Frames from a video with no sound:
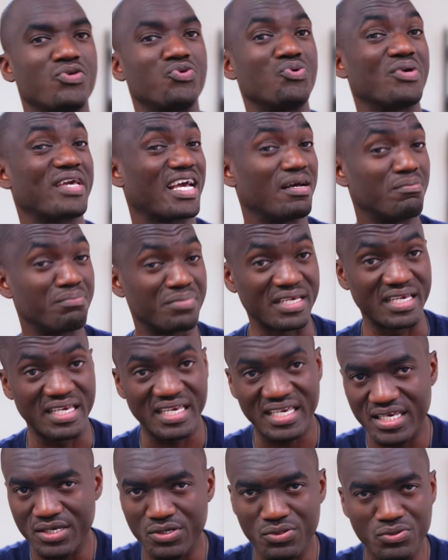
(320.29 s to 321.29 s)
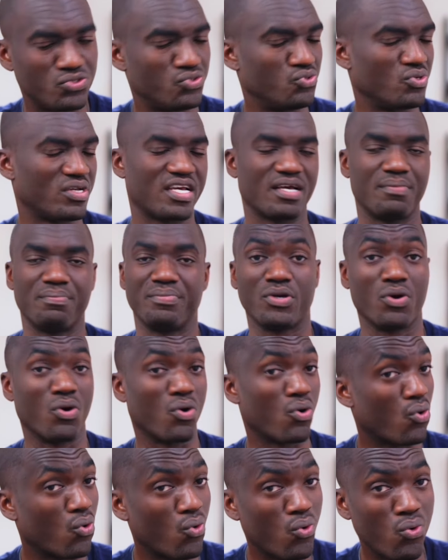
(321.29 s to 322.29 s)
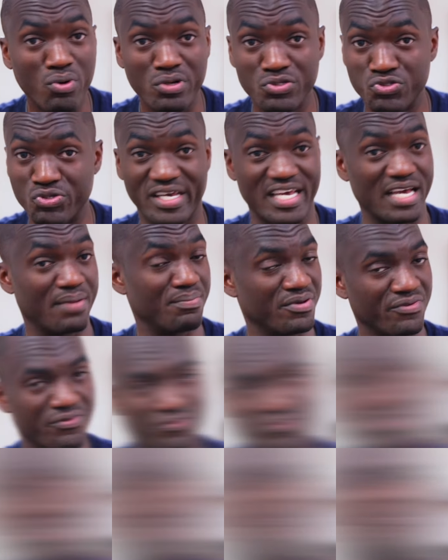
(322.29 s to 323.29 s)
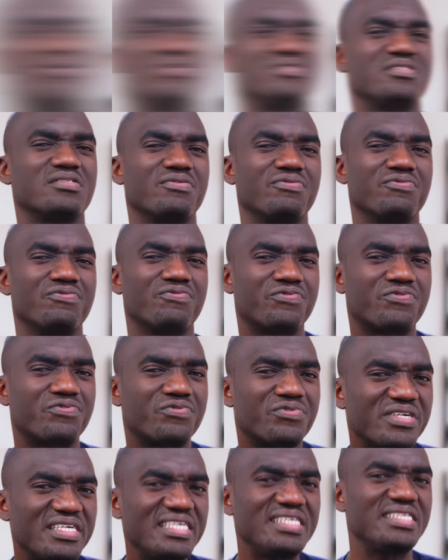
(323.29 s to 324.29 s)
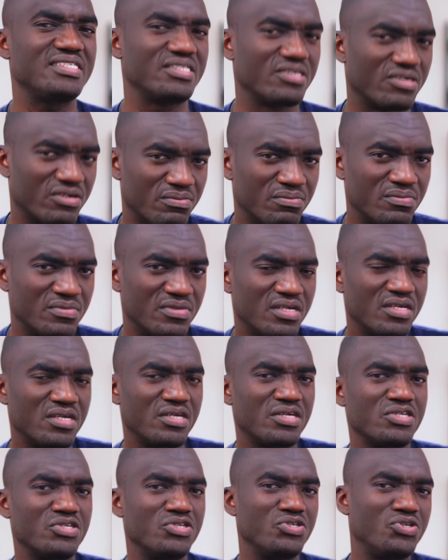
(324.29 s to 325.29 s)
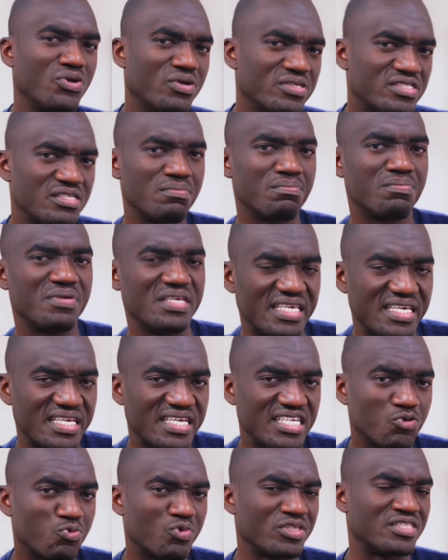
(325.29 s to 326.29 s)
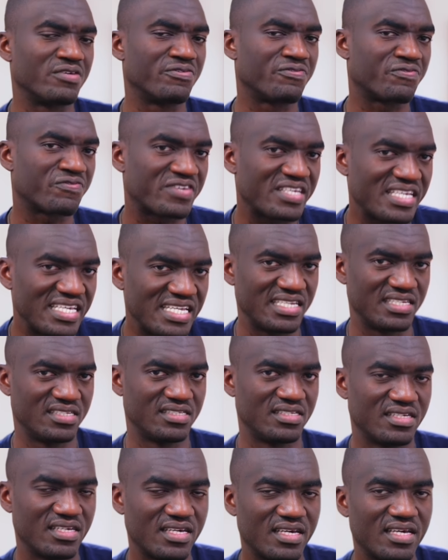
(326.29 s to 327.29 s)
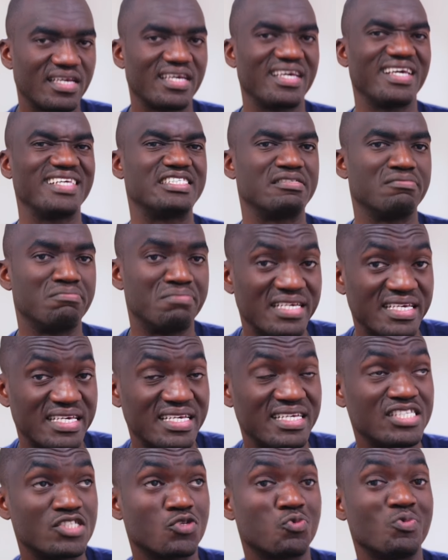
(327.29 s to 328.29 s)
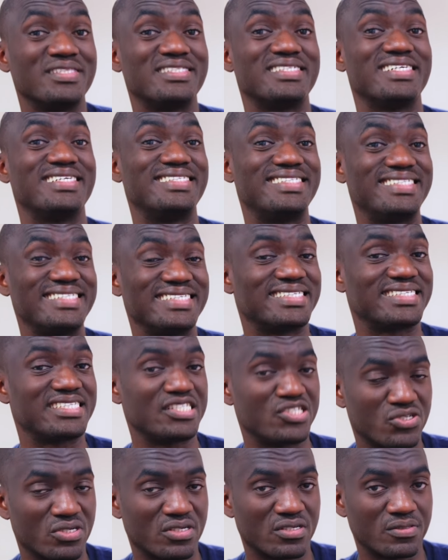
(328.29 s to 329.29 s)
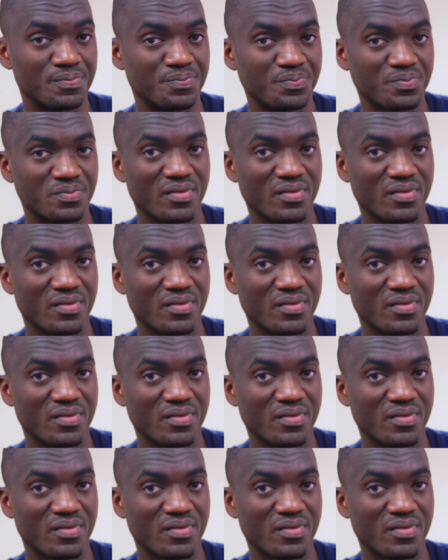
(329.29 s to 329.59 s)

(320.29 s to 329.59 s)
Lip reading: You can be healed, you can be whole, you can be free. But freedom doesn't begin with a feeling. It begins with a decision.